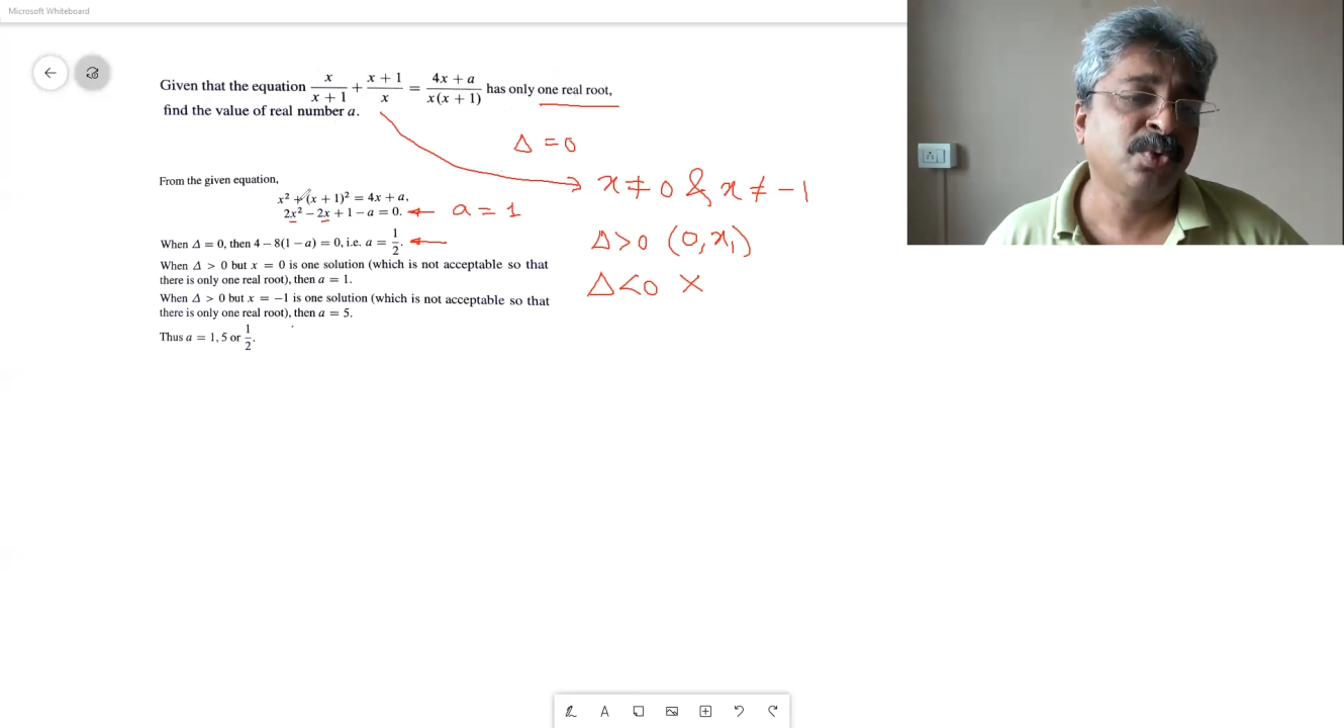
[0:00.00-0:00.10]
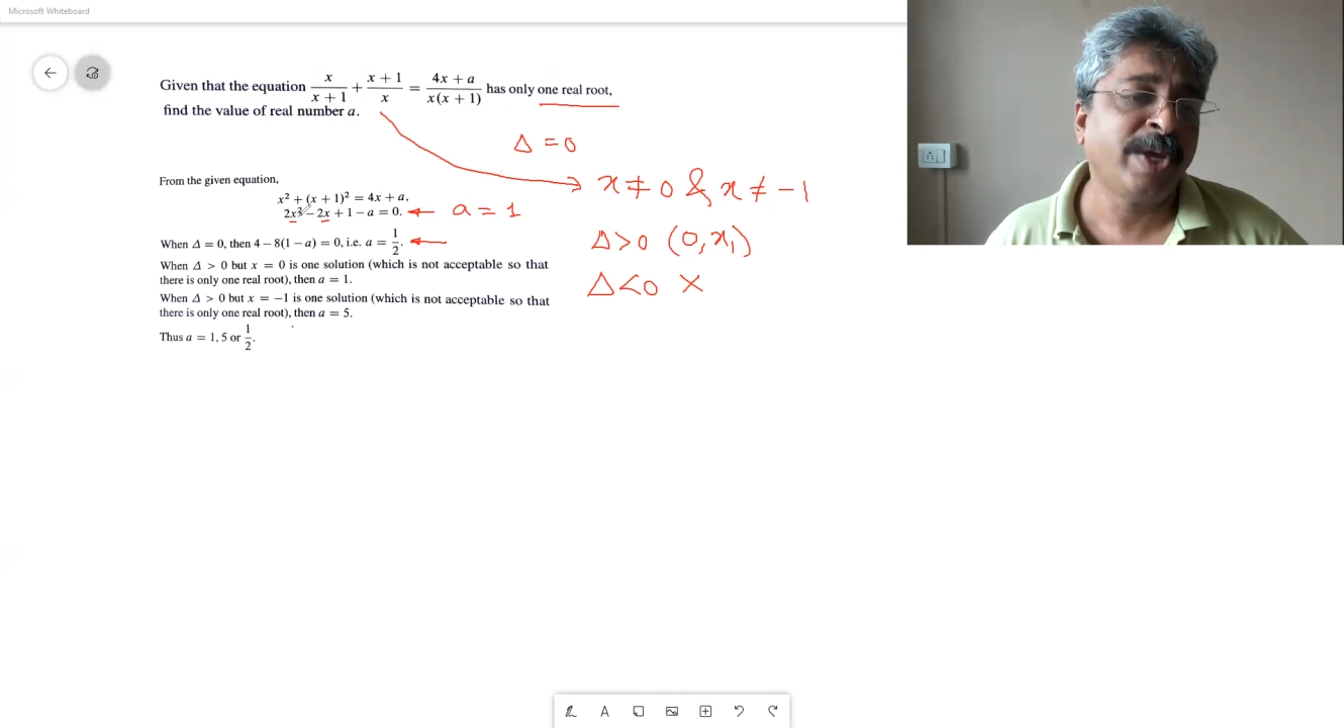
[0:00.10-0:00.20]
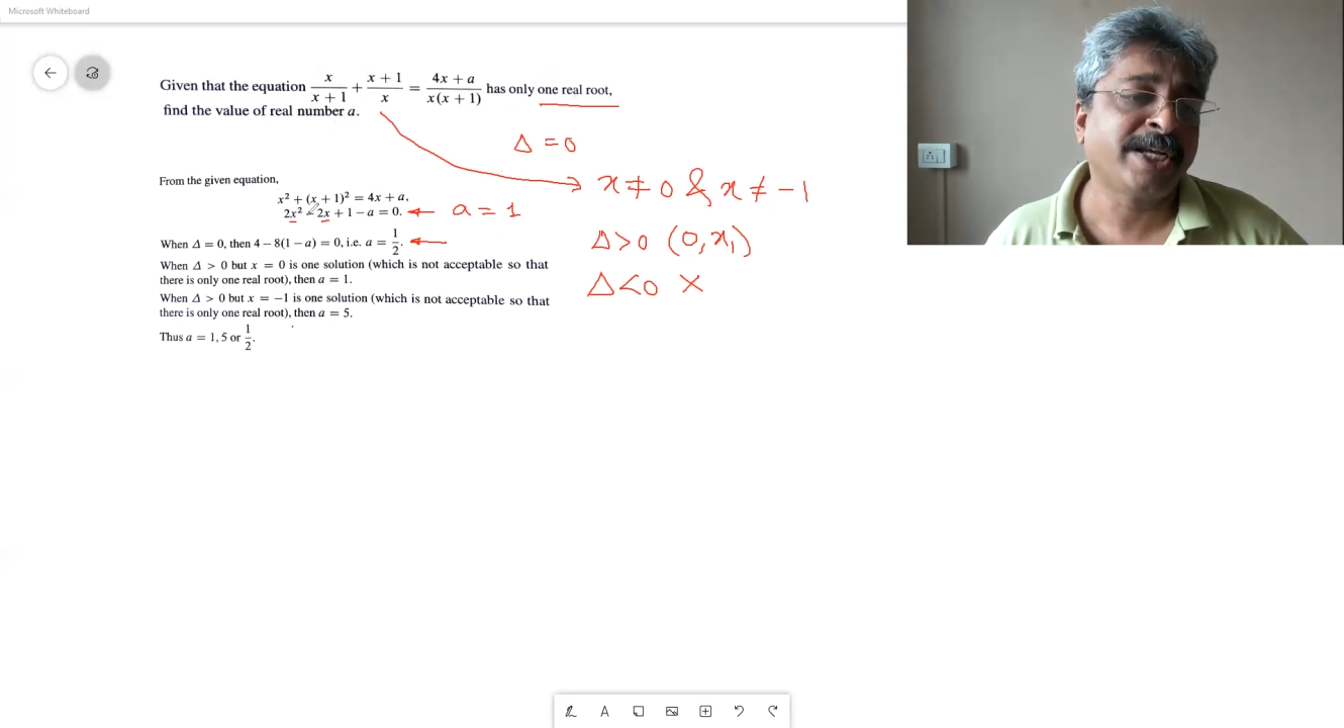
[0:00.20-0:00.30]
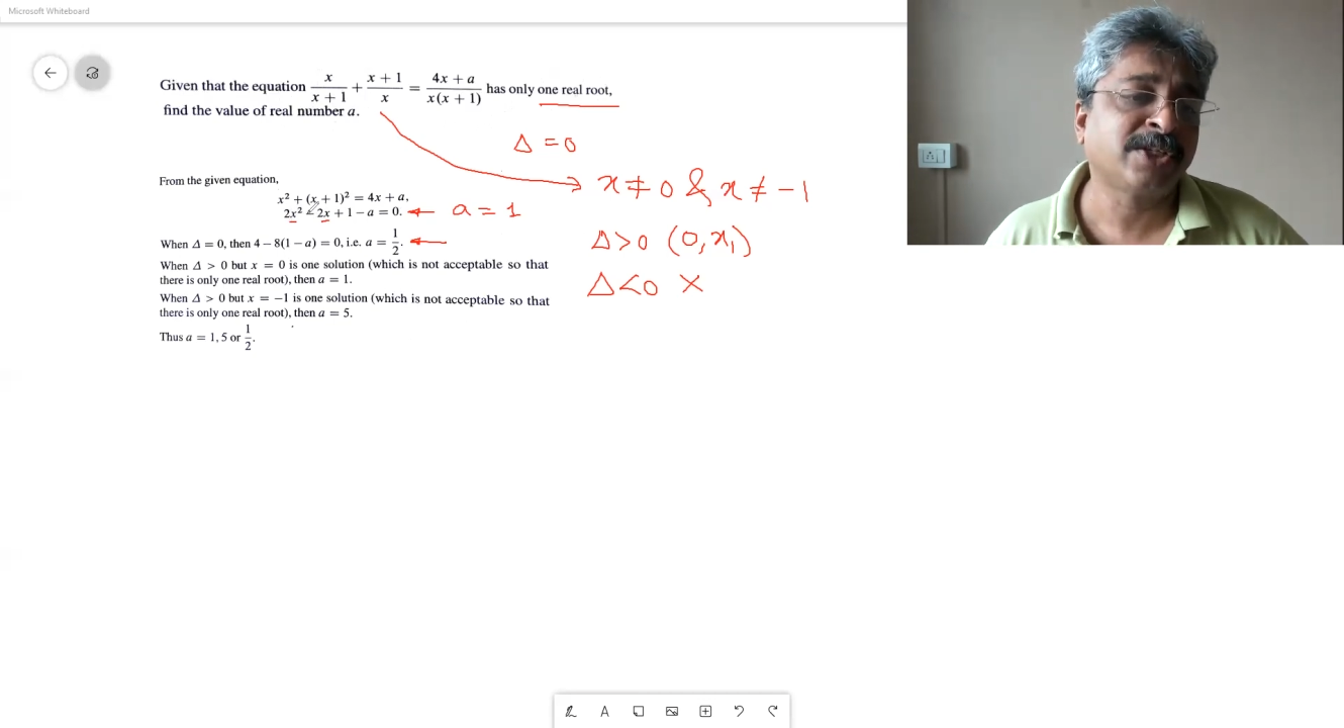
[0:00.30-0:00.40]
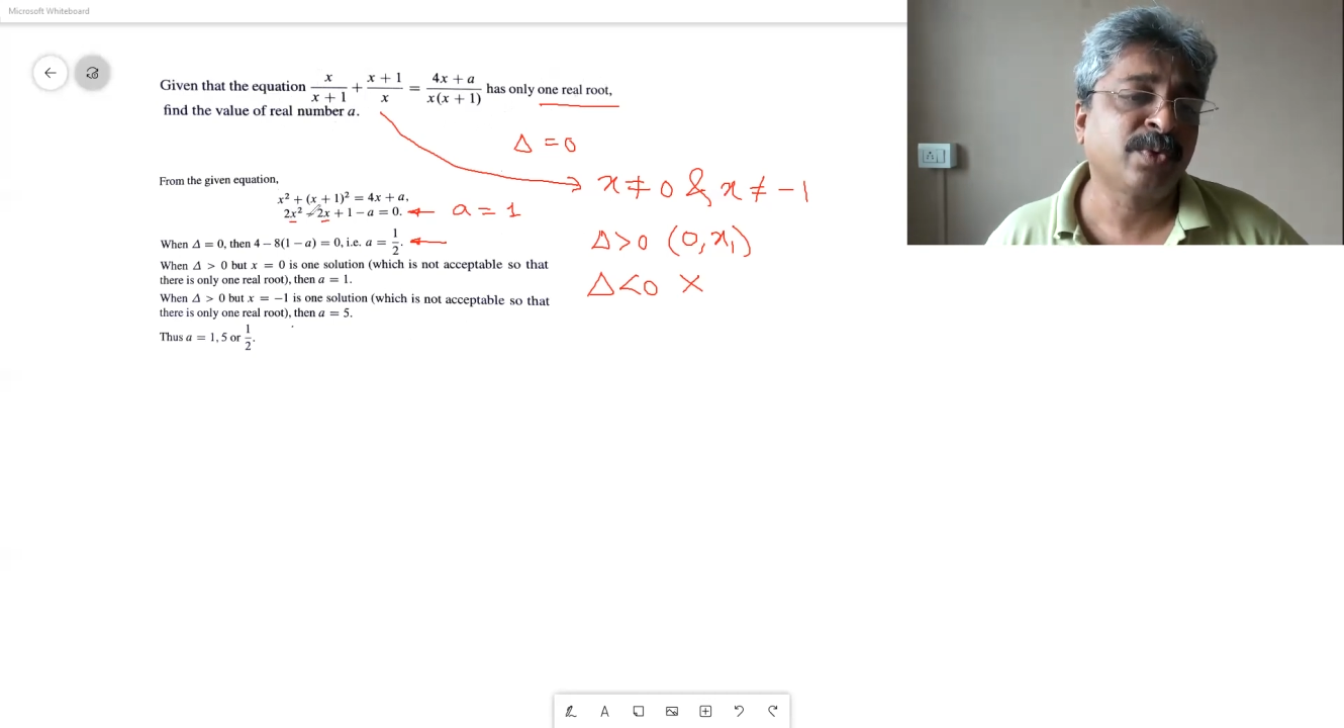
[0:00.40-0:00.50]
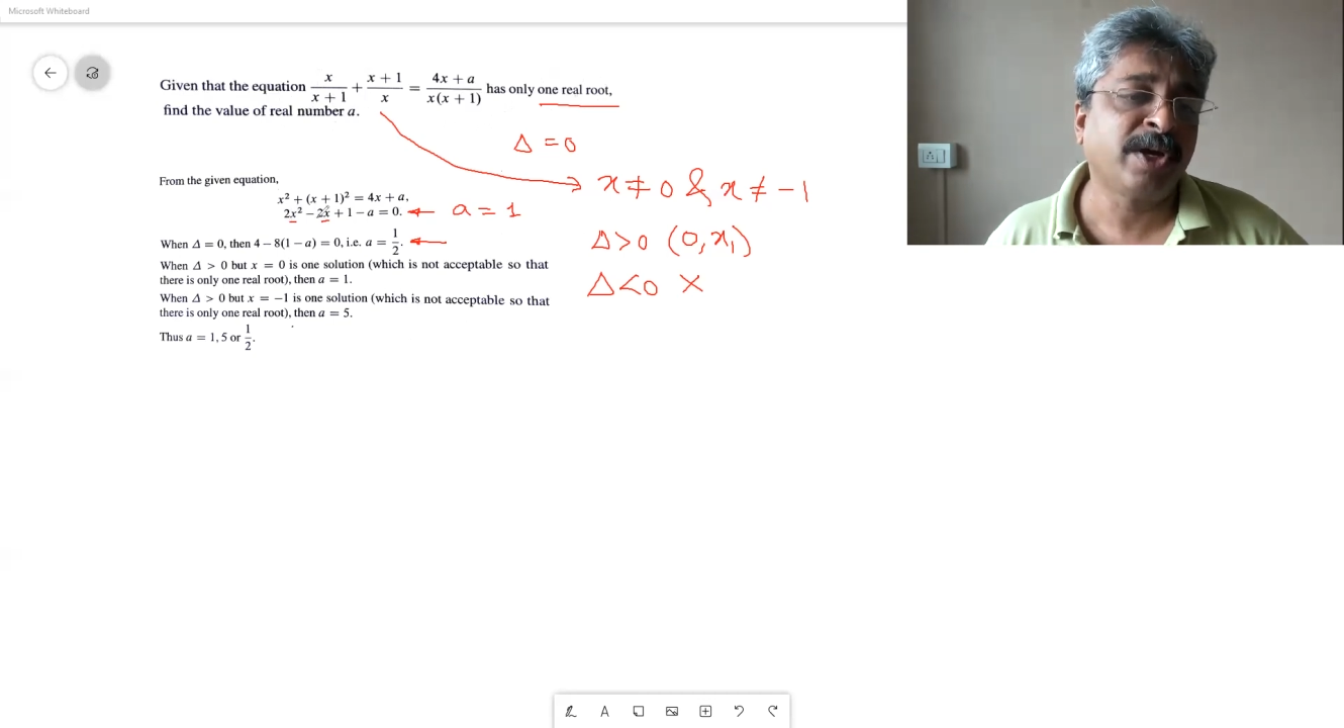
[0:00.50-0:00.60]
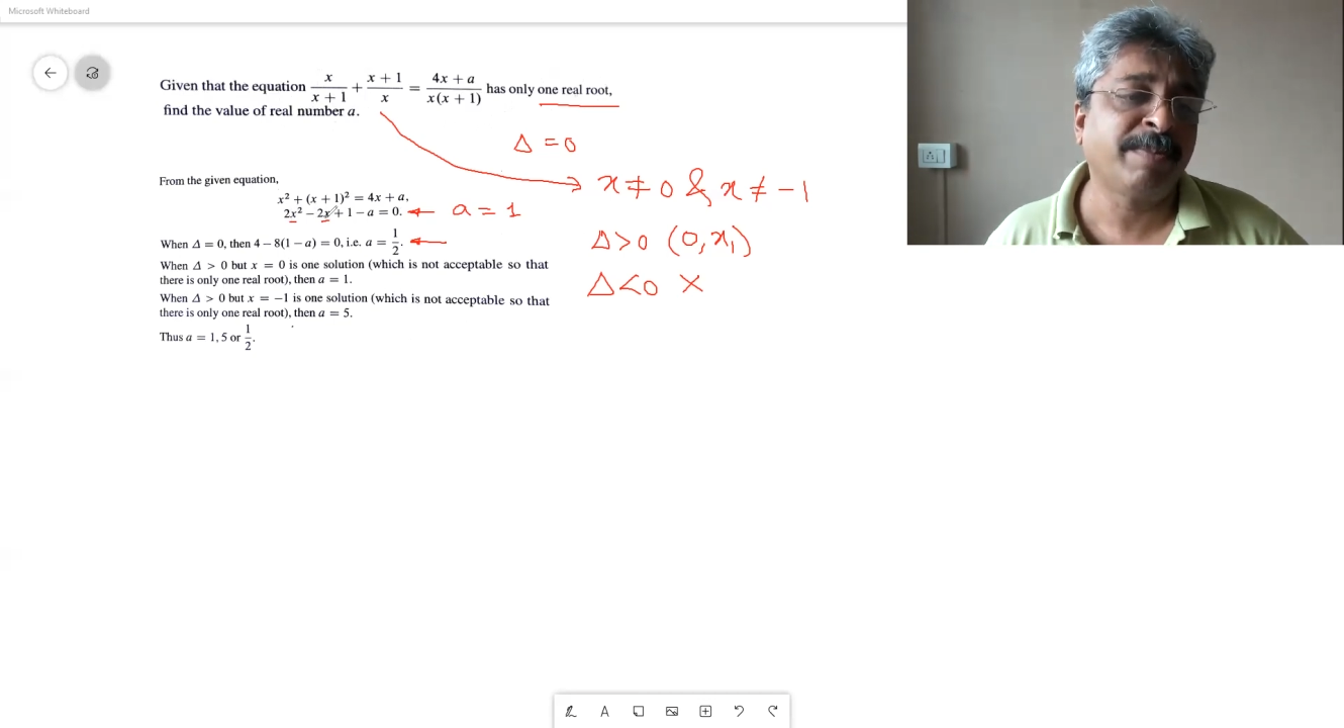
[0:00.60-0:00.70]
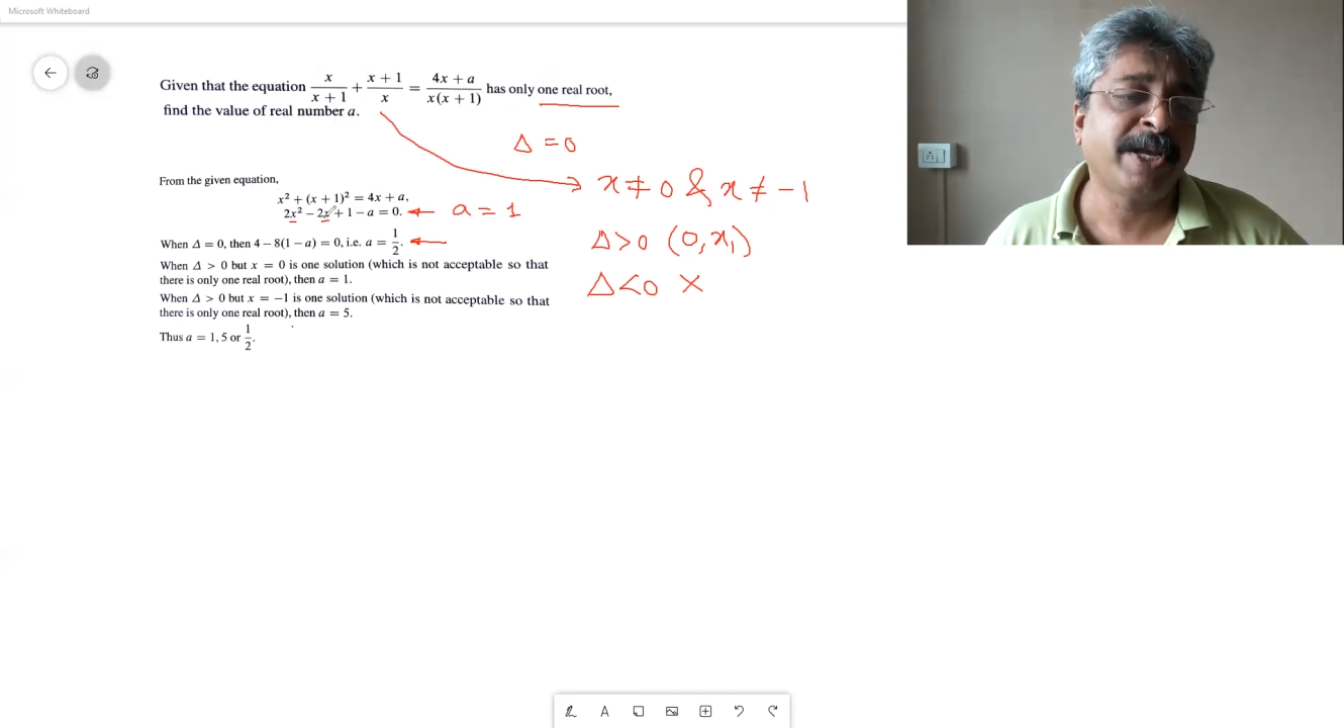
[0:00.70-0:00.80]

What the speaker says: 2x square